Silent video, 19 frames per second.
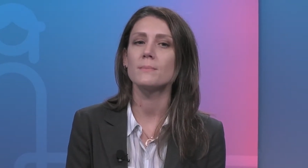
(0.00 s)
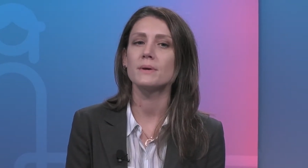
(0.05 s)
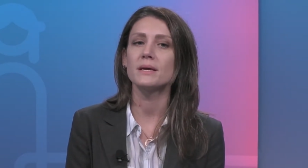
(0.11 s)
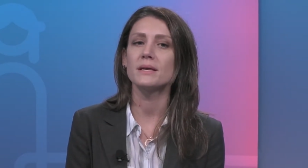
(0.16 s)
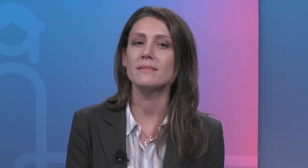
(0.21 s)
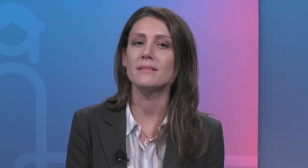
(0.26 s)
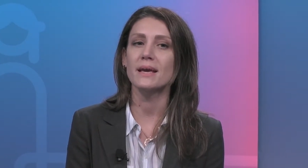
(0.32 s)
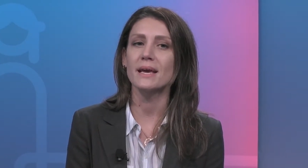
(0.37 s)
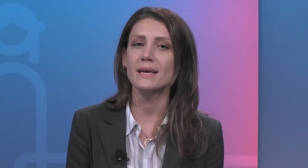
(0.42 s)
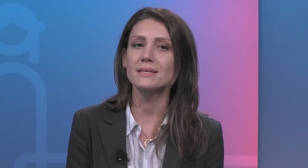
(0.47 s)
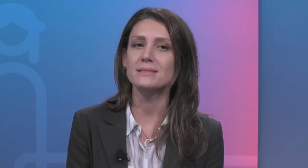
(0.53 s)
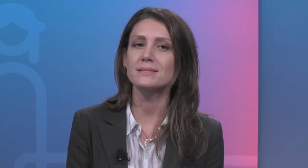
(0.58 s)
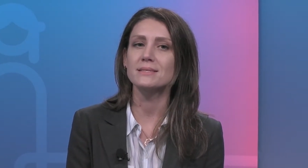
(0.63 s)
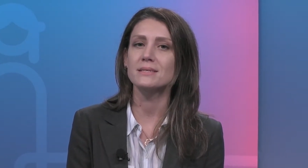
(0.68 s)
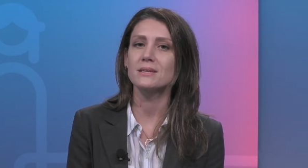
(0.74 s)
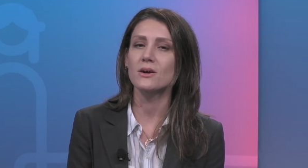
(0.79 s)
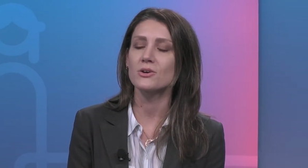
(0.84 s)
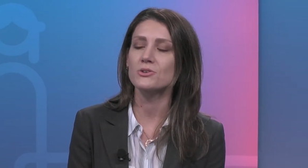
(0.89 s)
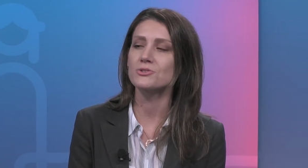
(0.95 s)
In the
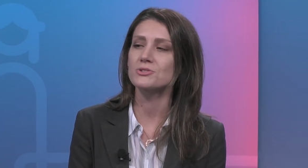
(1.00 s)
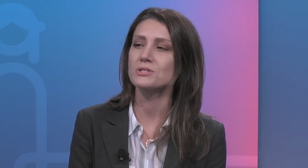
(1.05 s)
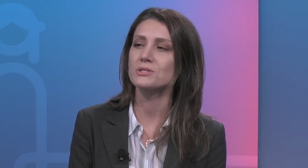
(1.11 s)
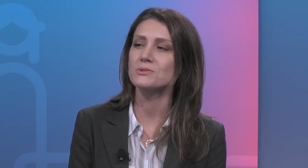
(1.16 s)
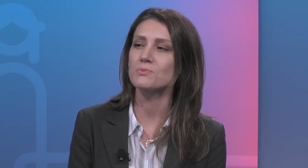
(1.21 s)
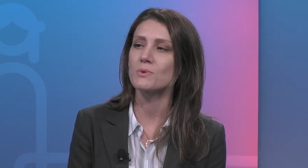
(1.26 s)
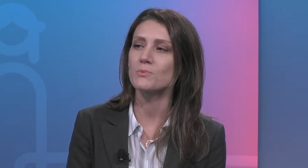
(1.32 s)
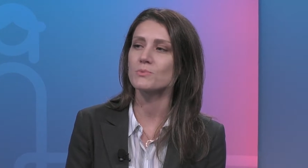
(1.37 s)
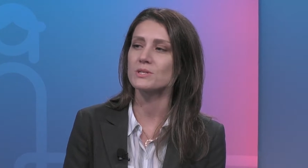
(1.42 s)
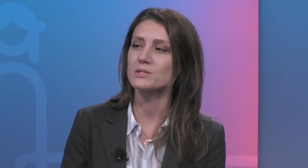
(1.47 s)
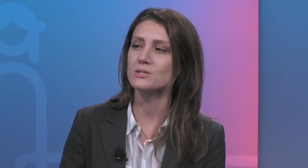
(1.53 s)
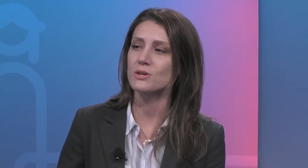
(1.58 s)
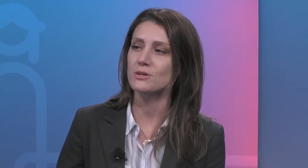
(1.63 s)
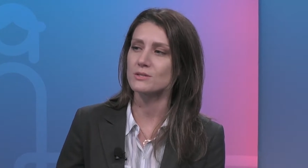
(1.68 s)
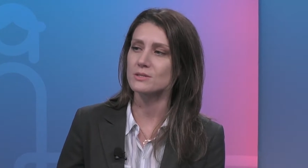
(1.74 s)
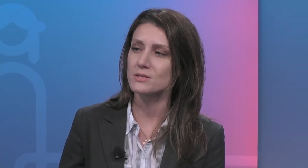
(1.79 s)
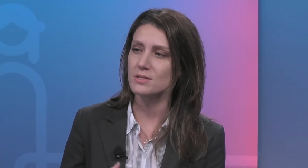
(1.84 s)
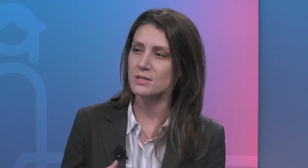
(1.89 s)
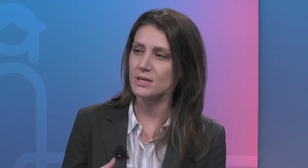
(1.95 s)
1800s is when we
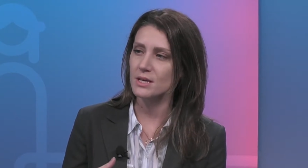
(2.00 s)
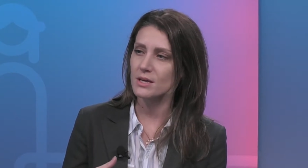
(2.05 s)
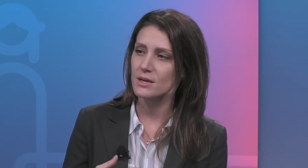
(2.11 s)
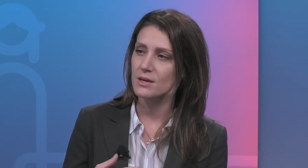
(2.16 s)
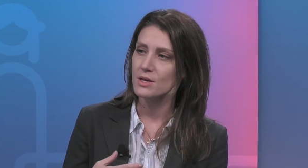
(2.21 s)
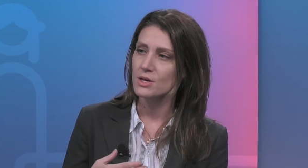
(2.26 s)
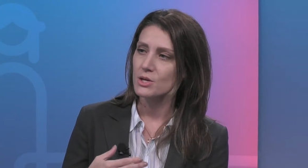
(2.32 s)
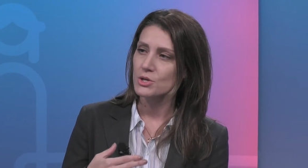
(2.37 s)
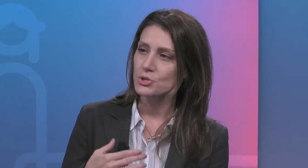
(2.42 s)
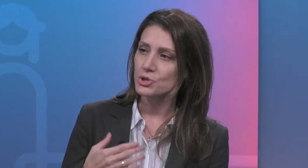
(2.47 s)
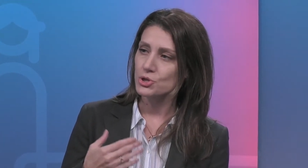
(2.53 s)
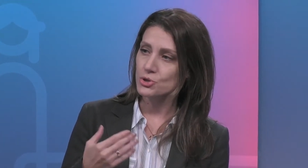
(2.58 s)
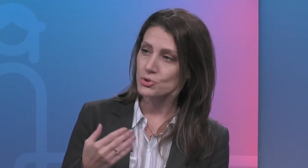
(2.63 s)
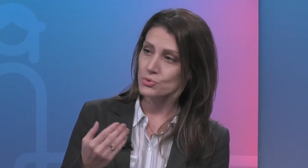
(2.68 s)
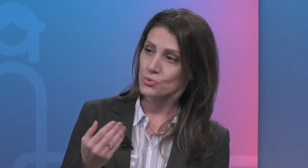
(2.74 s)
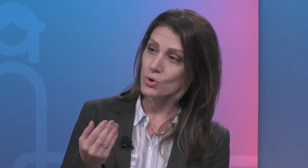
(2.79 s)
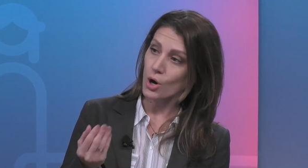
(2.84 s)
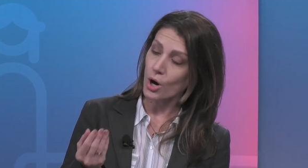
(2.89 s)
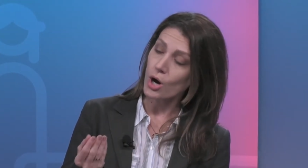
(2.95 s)
start seeing
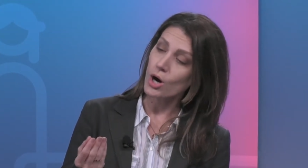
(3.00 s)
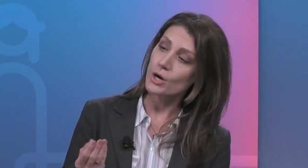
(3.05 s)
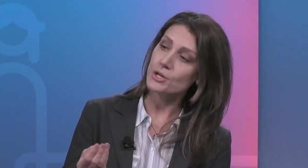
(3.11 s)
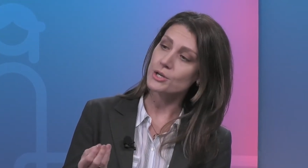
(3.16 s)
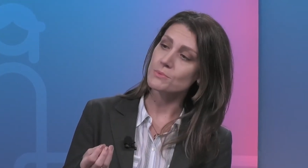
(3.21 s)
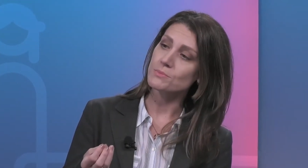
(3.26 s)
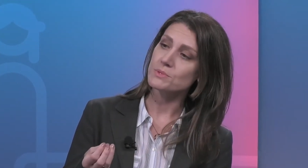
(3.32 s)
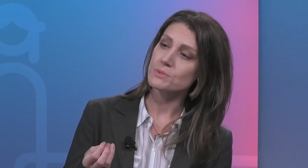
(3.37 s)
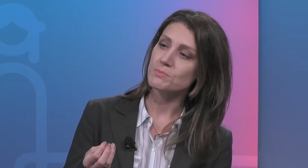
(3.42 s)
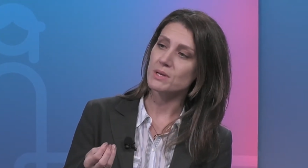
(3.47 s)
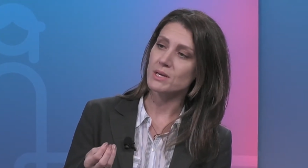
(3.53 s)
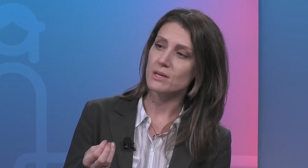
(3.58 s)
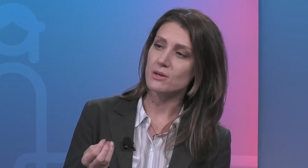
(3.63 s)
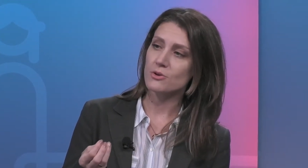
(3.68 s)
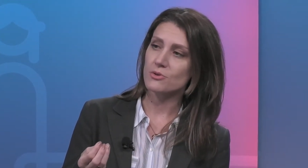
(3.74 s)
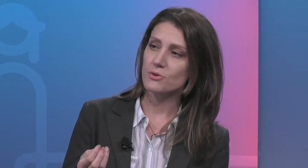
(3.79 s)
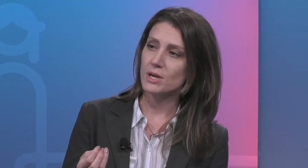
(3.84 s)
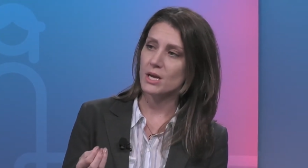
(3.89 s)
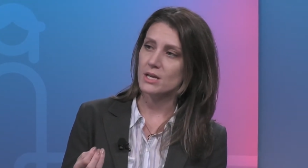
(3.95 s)
true condoms being
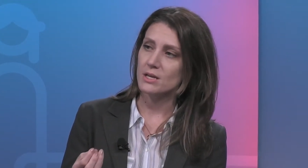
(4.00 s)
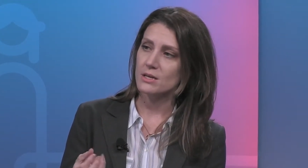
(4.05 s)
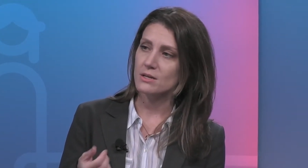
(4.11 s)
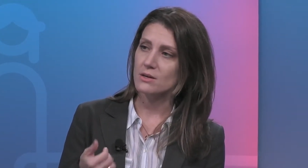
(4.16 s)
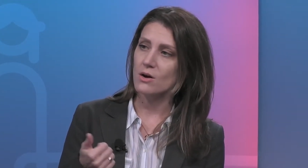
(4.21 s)
created.